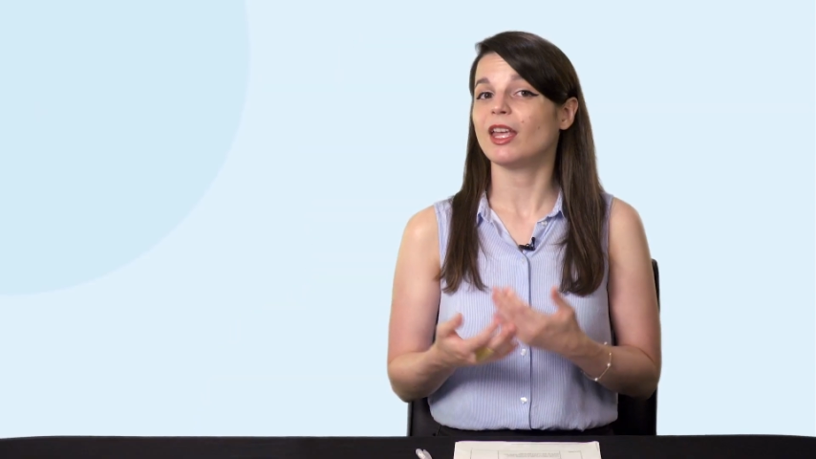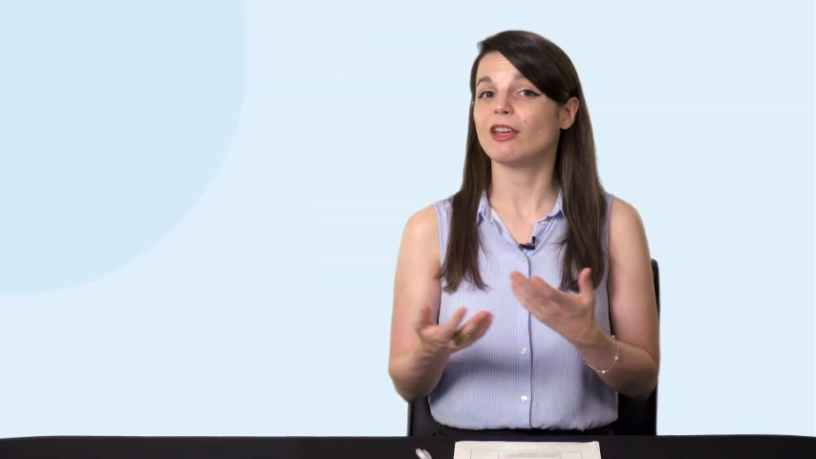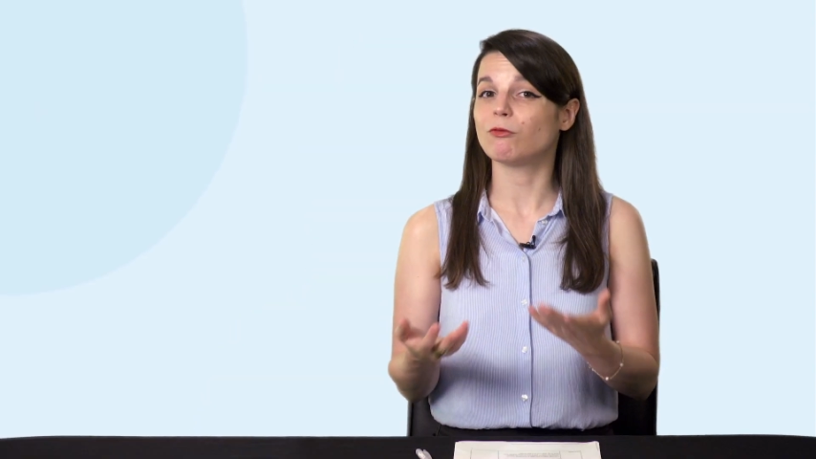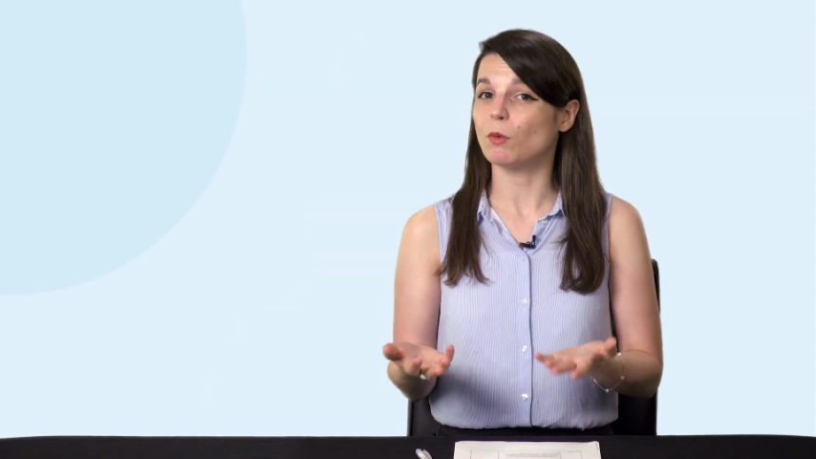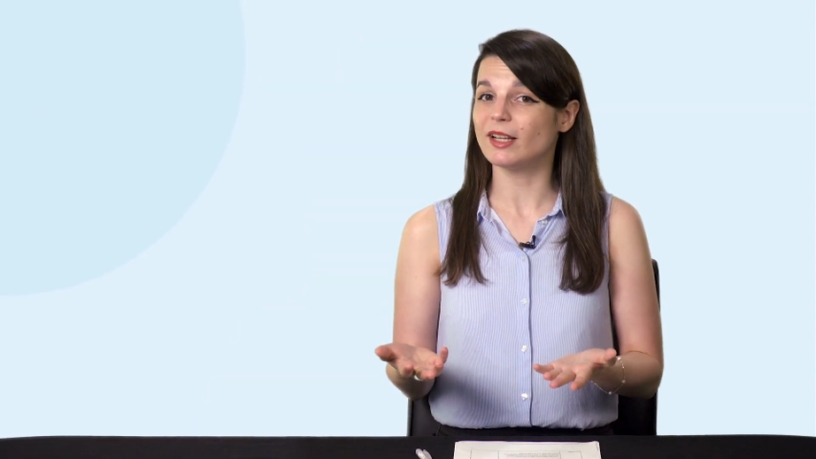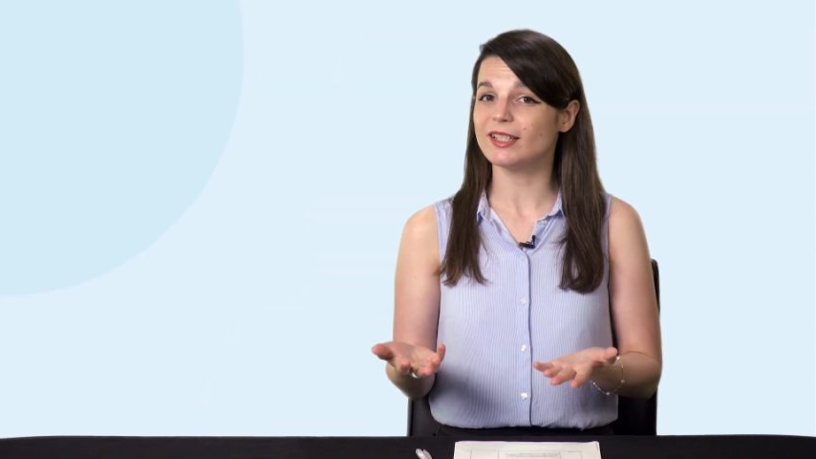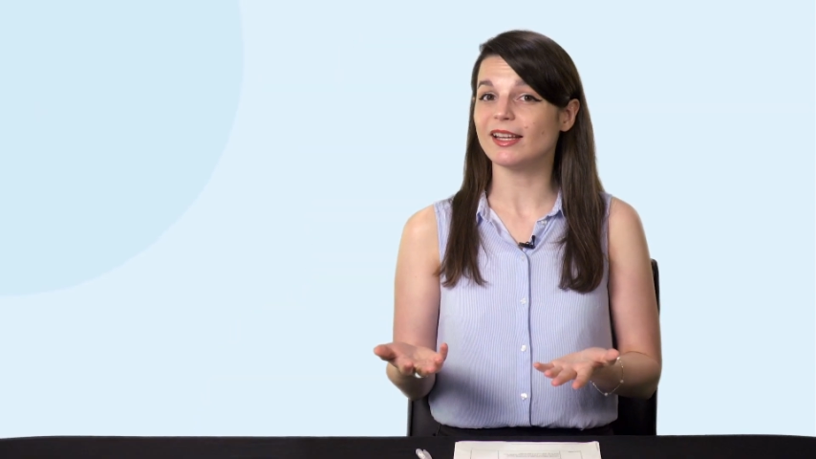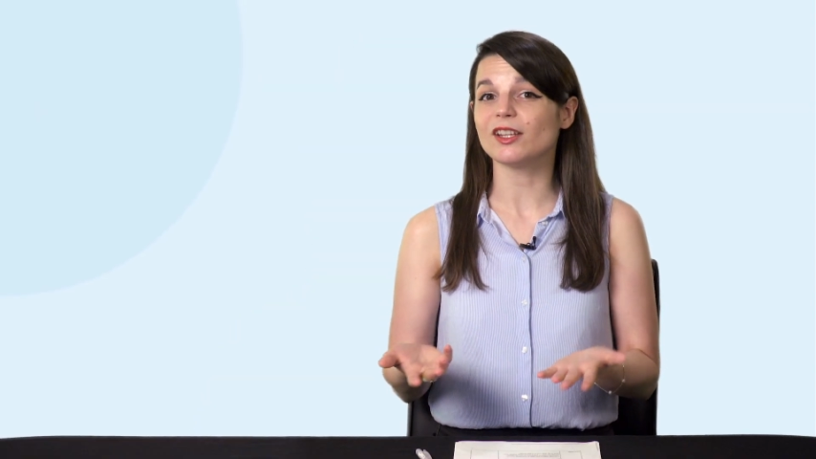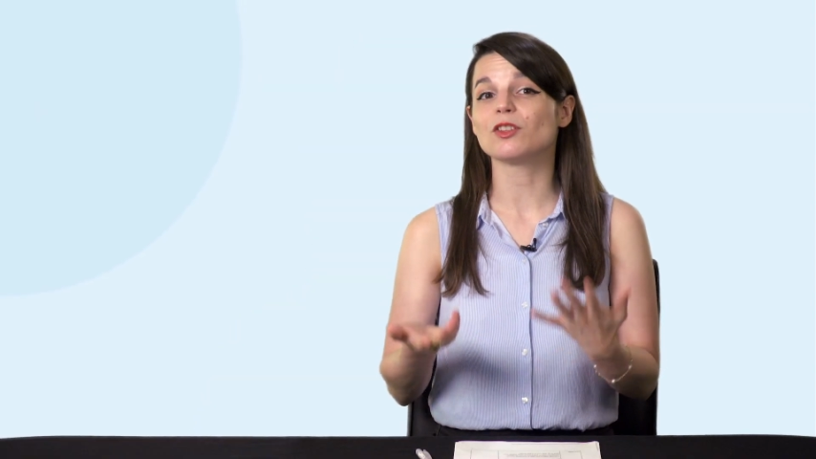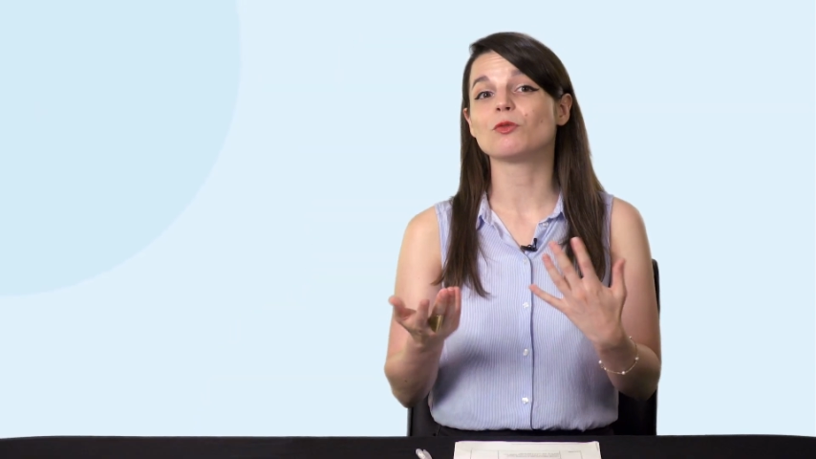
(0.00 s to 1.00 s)
If one
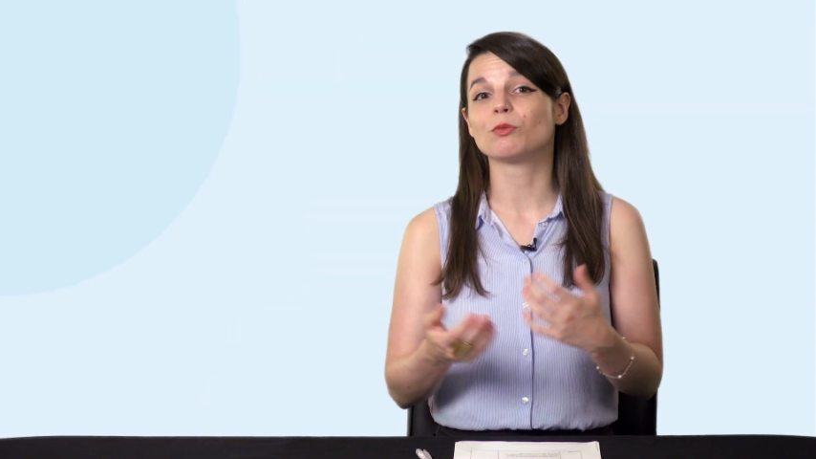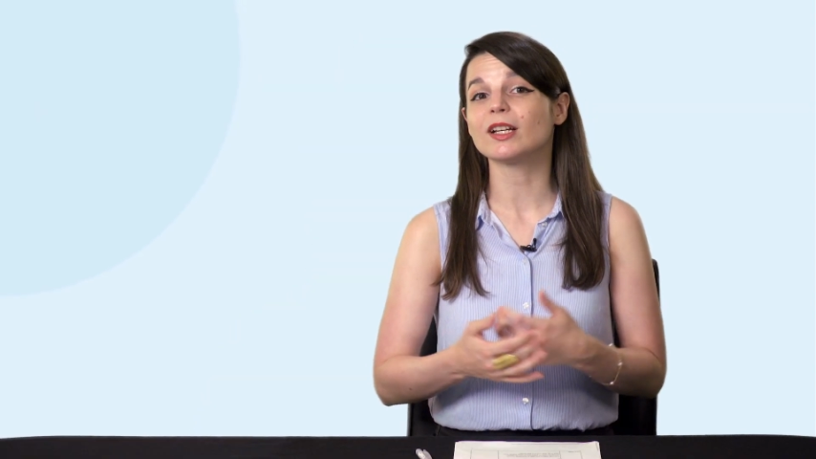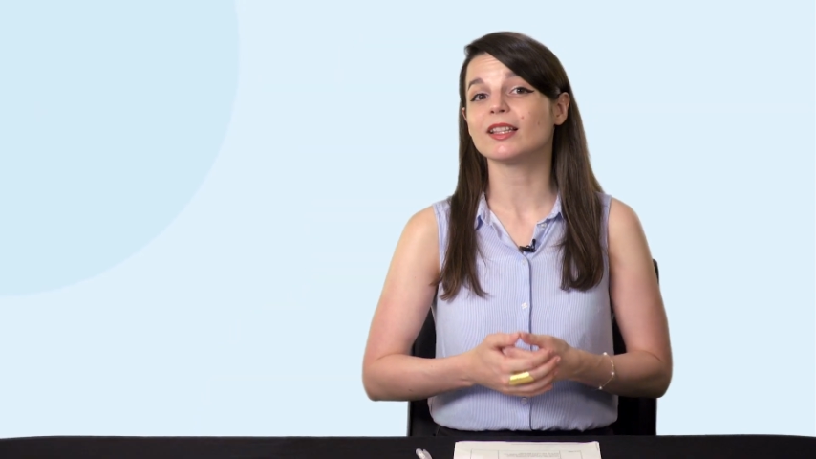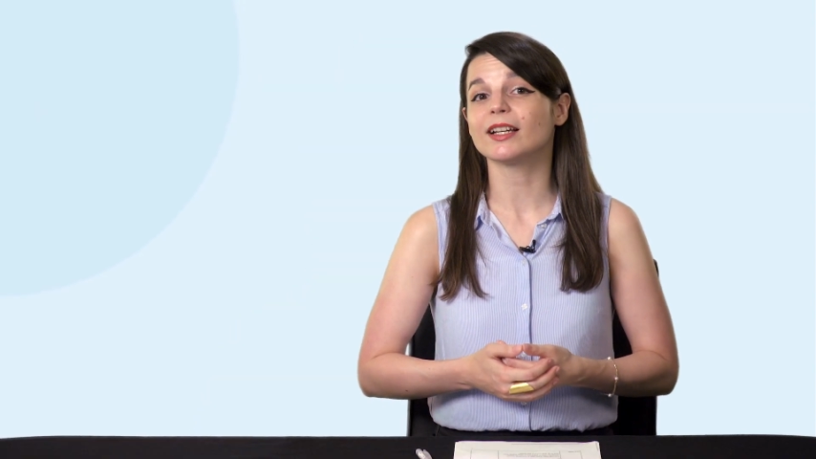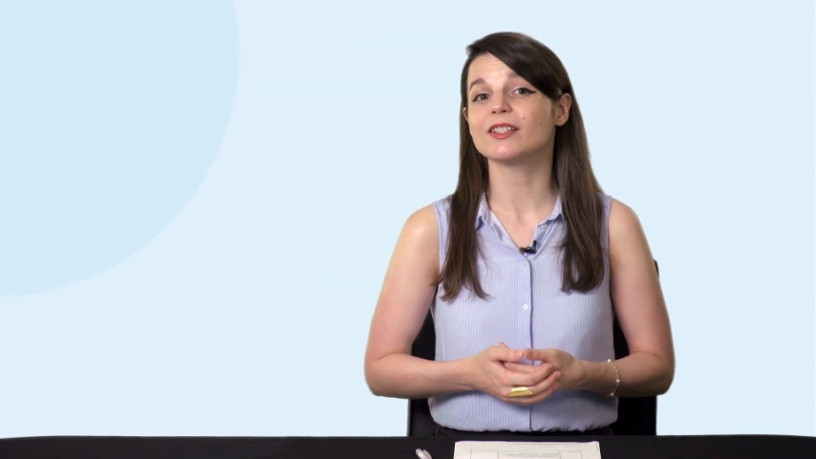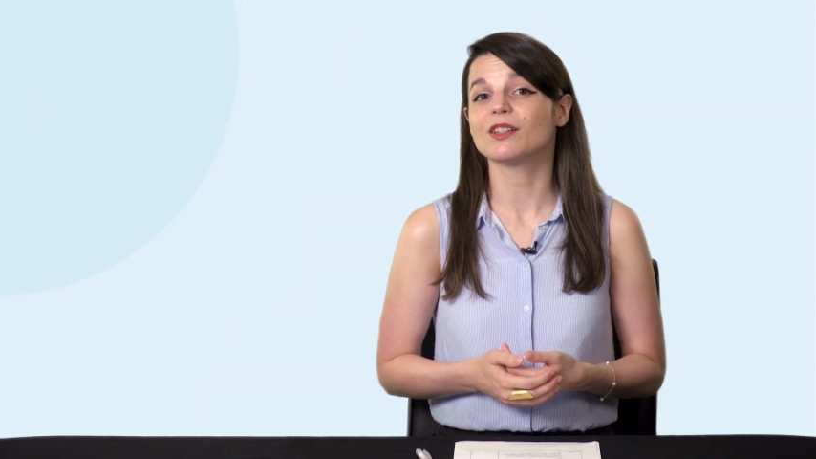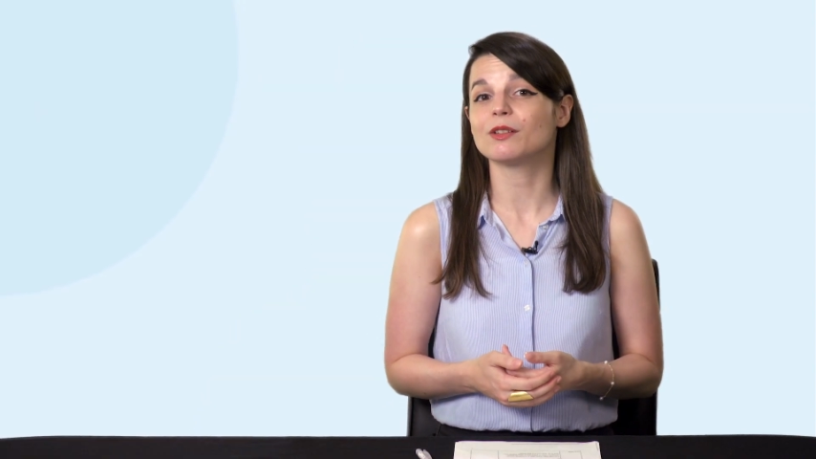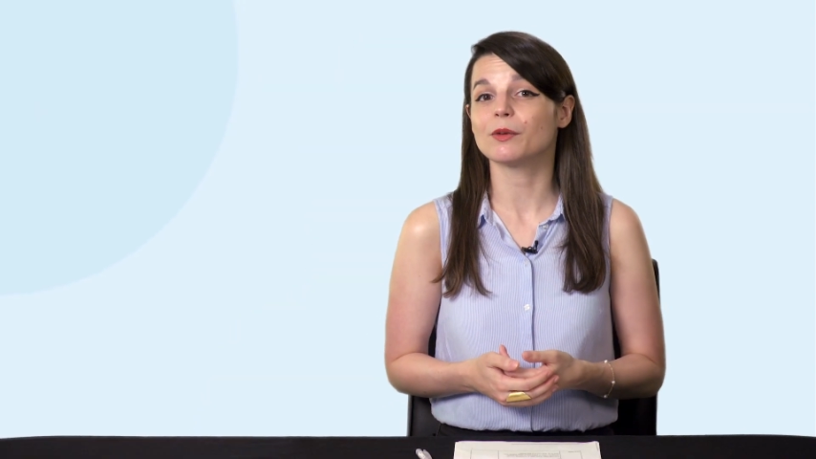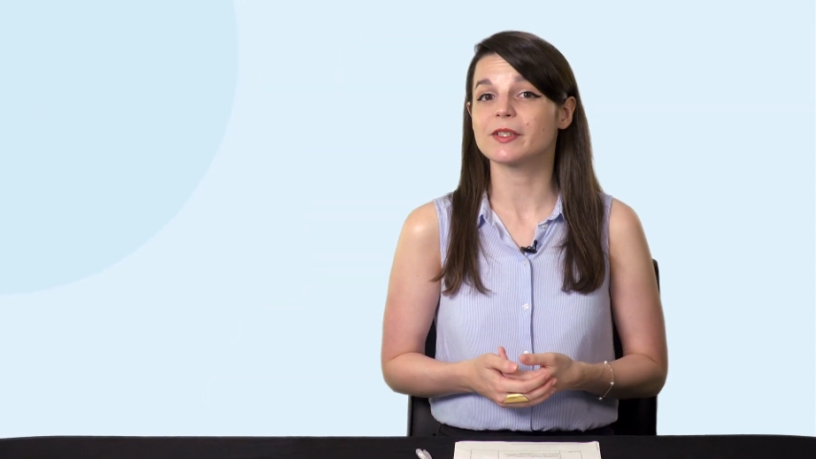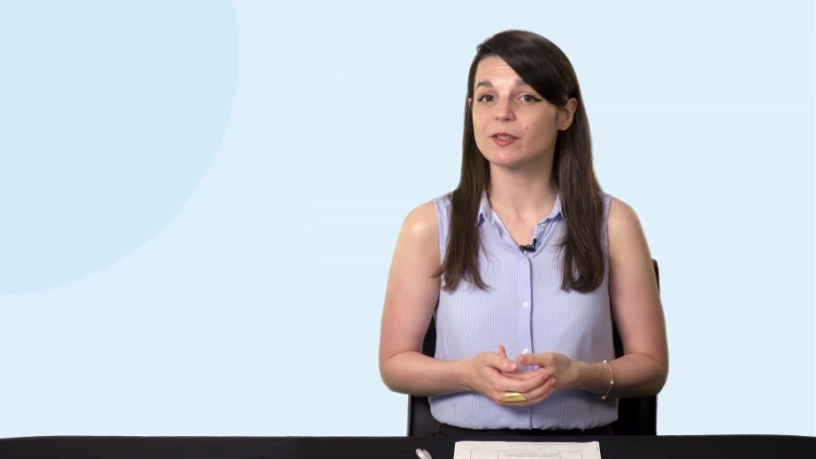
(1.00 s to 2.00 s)
day you realize you
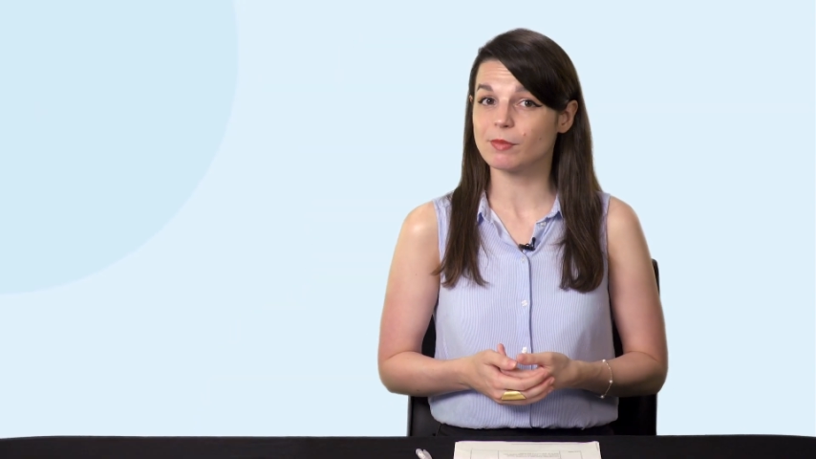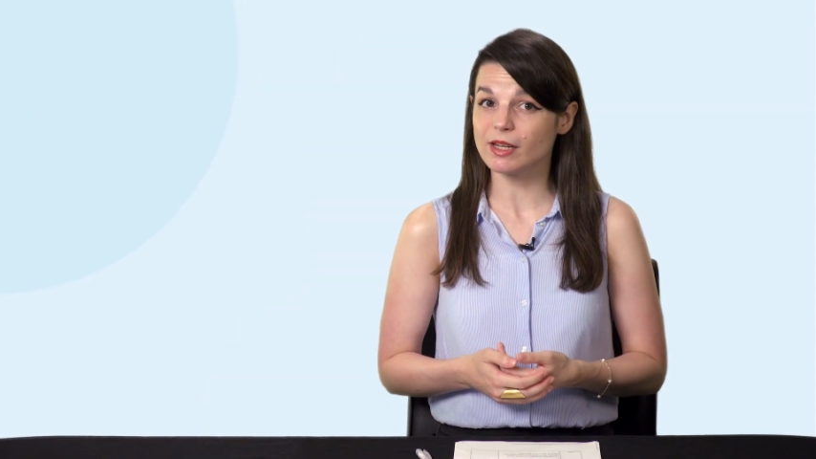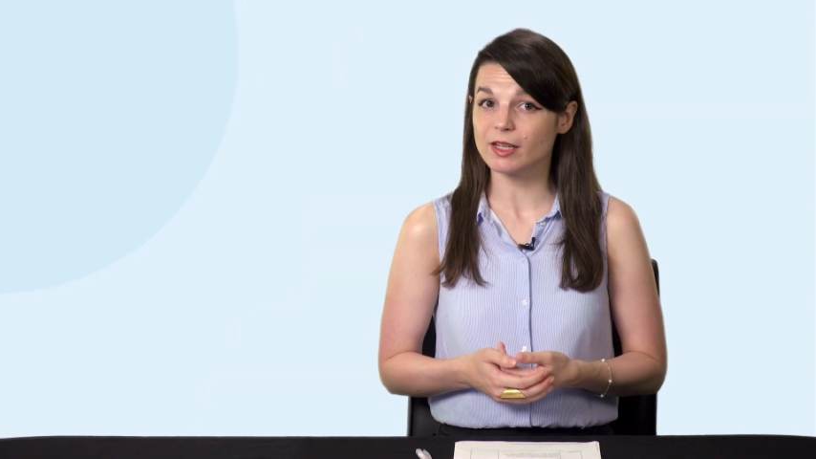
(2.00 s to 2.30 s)
don't speak